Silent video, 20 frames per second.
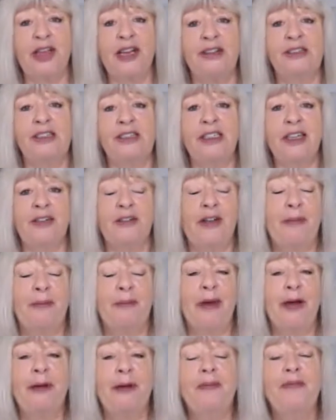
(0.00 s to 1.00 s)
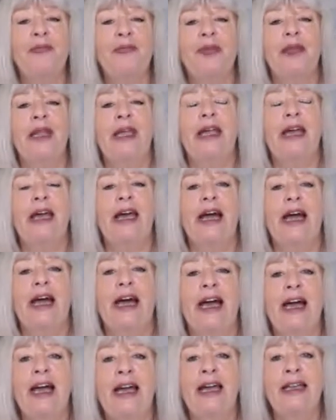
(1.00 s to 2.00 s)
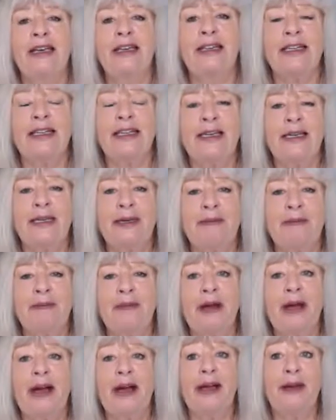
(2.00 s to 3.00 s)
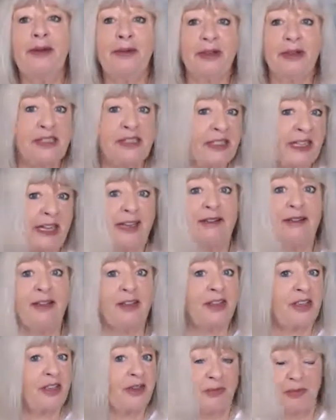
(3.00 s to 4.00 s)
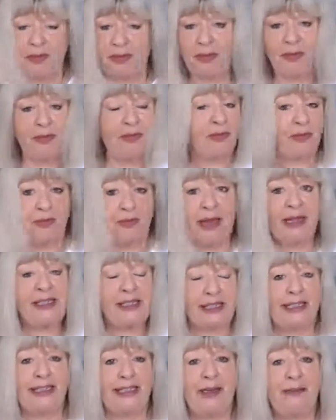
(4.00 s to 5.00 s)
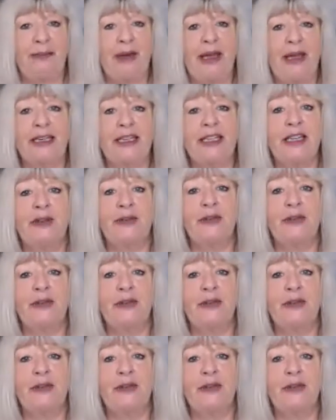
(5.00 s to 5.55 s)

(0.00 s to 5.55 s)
November, and I was then basically painting